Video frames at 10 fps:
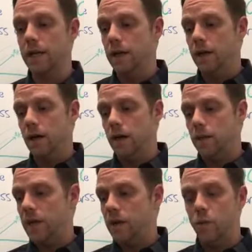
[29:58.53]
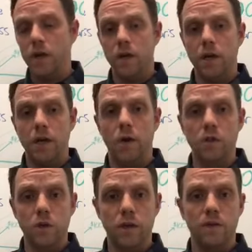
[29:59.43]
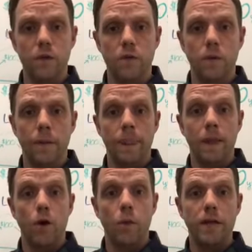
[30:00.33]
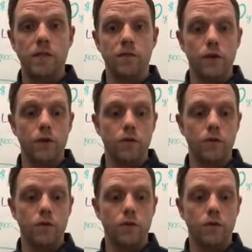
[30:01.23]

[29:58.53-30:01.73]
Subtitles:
Then we also give you ways for you